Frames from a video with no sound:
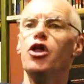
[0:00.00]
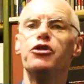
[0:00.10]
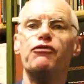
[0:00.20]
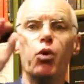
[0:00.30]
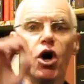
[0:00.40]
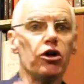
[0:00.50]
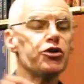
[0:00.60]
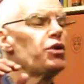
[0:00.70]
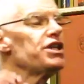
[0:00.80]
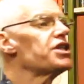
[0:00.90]
the world
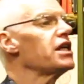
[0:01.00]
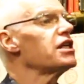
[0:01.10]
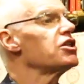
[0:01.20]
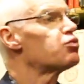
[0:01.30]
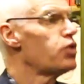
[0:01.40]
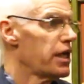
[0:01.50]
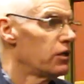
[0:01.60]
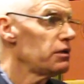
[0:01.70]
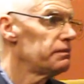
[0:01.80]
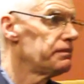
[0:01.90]
we think is
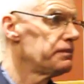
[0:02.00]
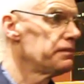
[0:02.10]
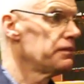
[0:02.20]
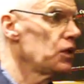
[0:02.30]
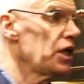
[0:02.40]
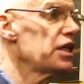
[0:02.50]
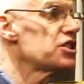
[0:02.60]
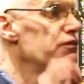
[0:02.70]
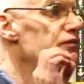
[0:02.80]
real is the